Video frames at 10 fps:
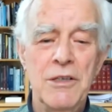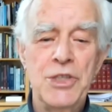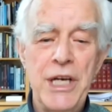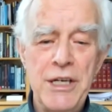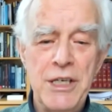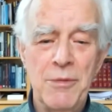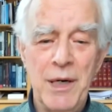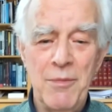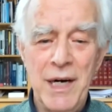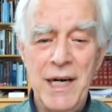changing
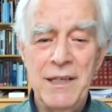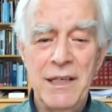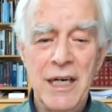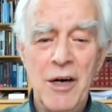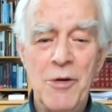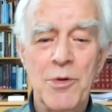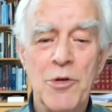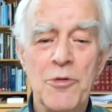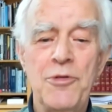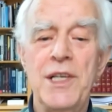my mind, and now I'm
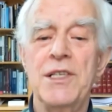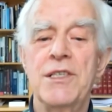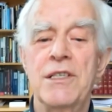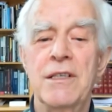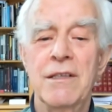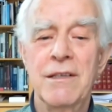convinced